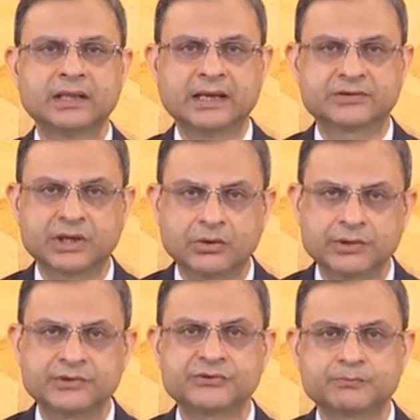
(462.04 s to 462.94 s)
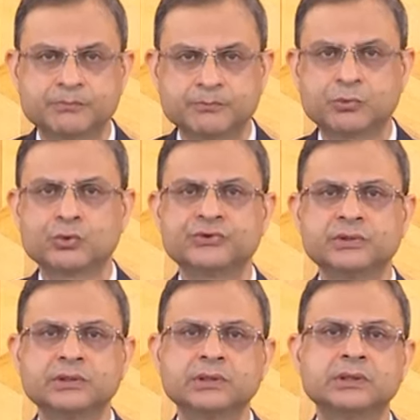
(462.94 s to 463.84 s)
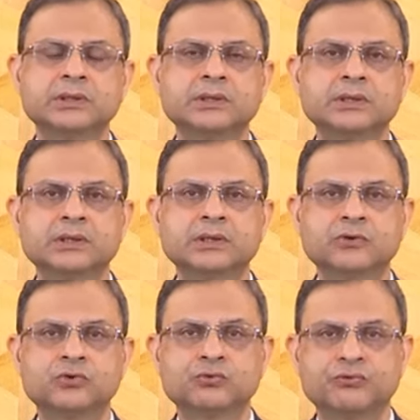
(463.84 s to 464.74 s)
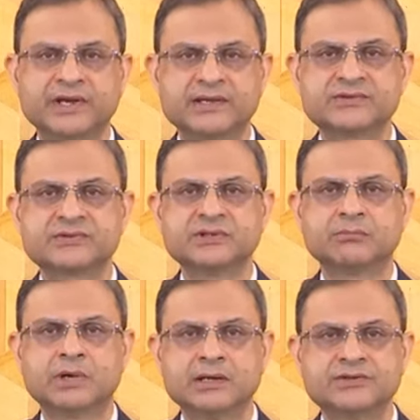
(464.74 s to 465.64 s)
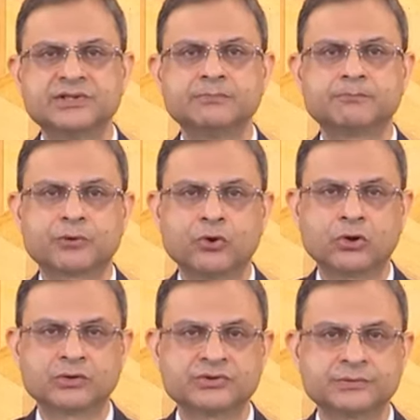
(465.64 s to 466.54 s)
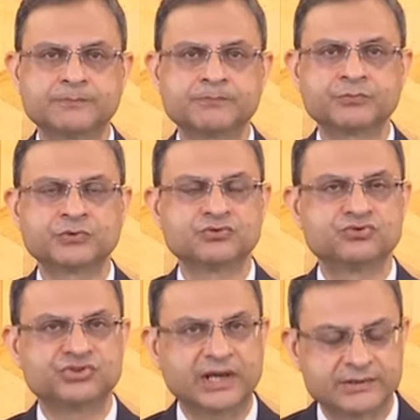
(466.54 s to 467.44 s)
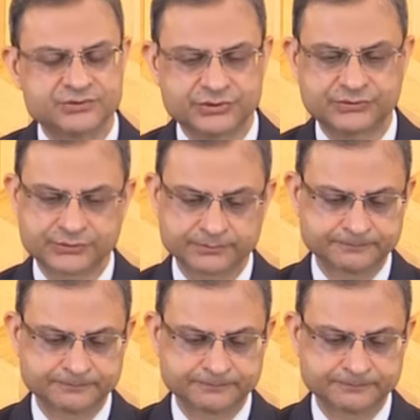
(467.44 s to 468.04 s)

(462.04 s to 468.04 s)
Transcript: at our disposal to face the multi-pronged challenges.